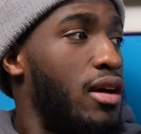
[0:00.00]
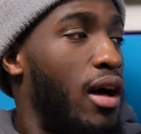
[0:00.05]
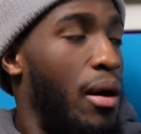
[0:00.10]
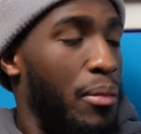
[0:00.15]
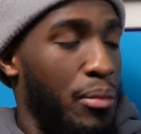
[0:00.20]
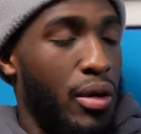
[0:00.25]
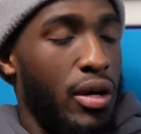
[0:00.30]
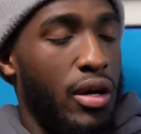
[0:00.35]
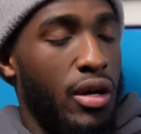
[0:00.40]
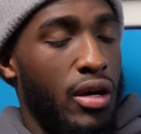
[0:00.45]

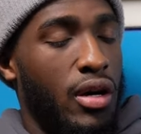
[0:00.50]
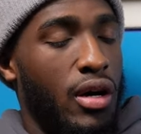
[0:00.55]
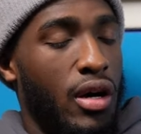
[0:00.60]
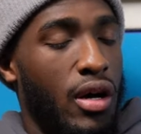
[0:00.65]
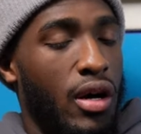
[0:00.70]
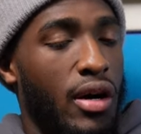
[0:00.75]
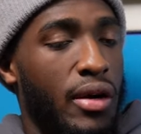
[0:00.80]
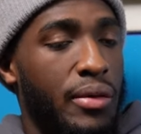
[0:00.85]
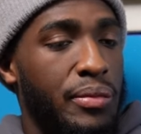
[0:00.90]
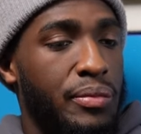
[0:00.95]
I'm gonna
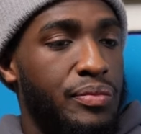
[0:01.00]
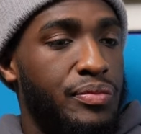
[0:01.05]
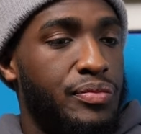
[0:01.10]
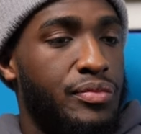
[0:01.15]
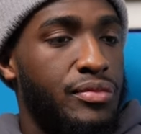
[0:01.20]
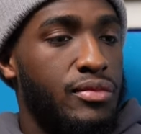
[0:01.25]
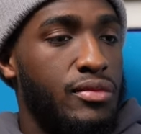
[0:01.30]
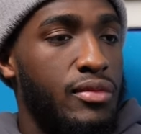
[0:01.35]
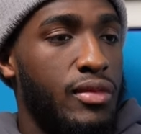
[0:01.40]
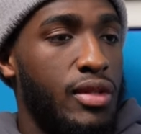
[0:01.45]
um,
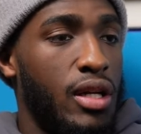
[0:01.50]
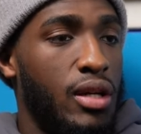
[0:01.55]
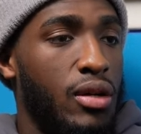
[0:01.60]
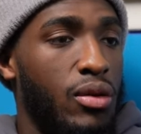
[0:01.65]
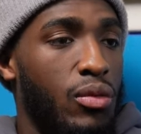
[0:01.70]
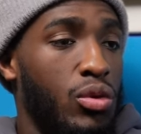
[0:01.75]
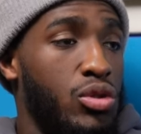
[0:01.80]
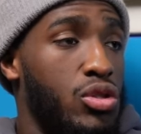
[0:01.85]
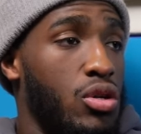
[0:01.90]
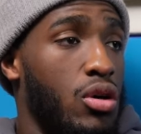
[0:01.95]

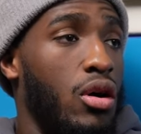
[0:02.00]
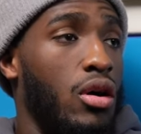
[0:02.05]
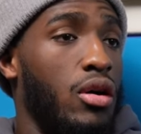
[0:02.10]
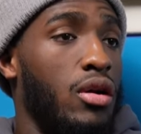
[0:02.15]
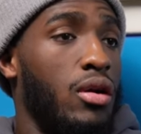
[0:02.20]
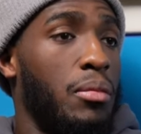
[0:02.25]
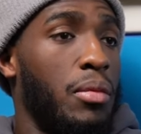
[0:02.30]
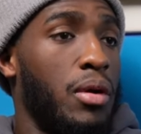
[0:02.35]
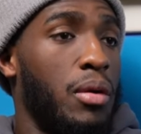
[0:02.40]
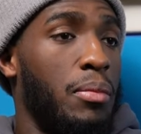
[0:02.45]
what's it
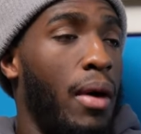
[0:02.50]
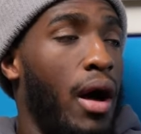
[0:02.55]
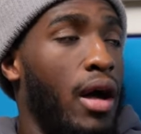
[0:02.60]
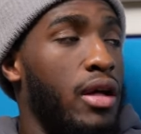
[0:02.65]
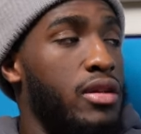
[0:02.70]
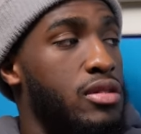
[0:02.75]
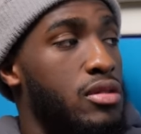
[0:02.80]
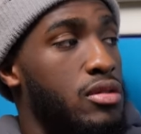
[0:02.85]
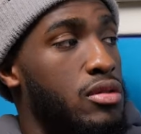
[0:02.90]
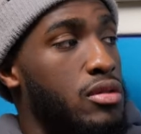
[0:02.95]
called? I'm gonna buy
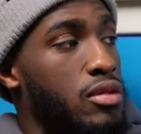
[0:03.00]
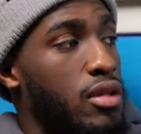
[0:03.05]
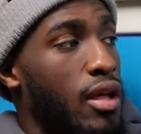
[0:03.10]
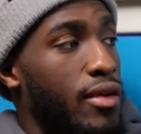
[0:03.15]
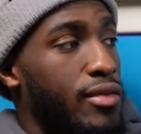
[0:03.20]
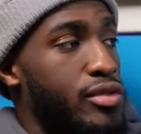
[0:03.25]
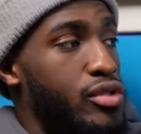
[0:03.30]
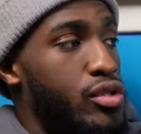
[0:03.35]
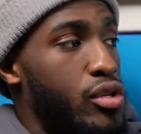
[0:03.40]
a Devil